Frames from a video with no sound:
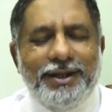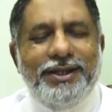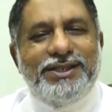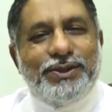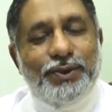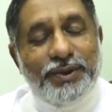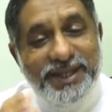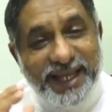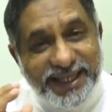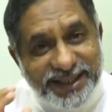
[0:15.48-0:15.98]

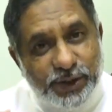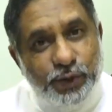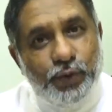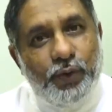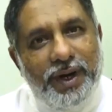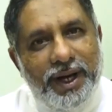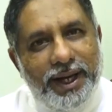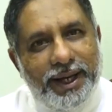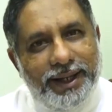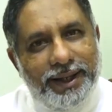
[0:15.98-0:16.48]
So that's
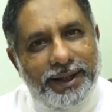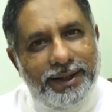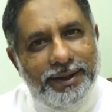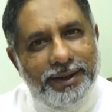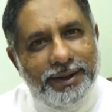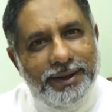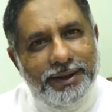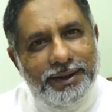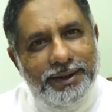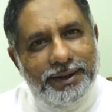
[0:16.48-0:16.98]
why
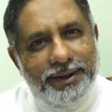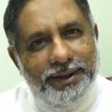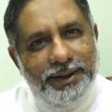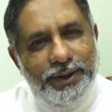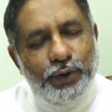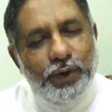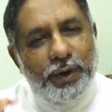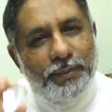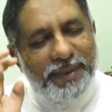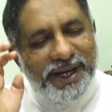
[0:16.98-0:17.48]

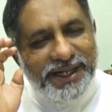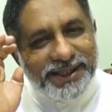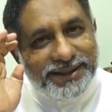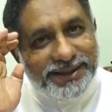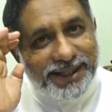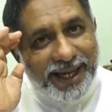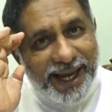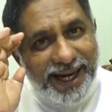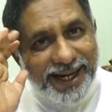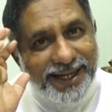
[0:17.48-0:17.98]
your
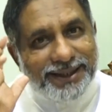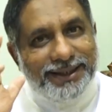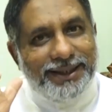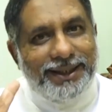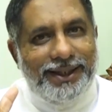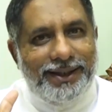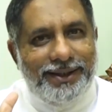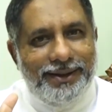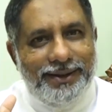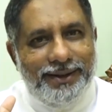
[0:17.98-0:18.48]

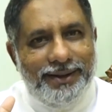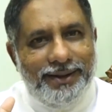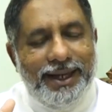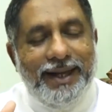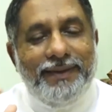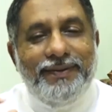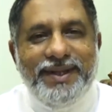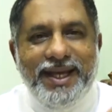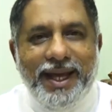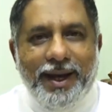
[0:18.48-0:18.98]
mentality
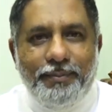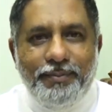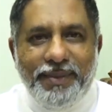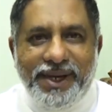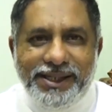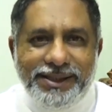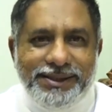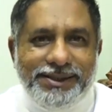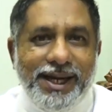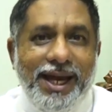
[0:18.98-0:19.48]
and their
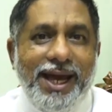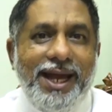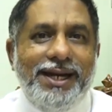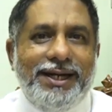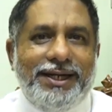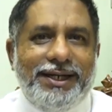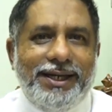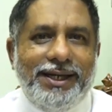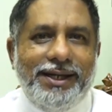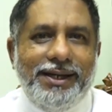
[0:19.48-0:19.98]

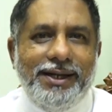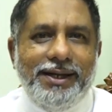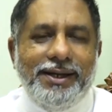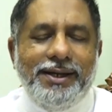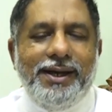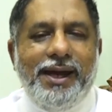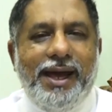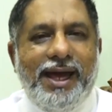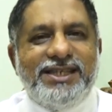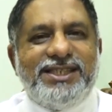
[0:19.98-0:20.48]
mentality
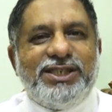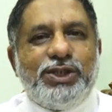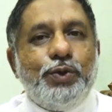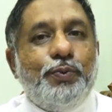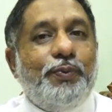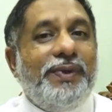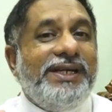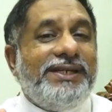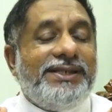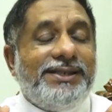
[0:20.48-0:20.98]
has to
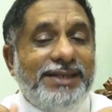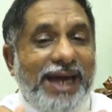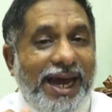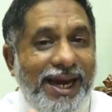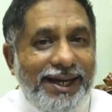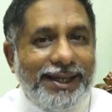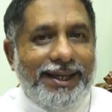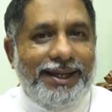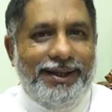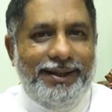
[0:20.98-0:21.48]
be
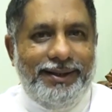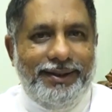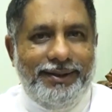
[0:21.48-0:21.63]
tally.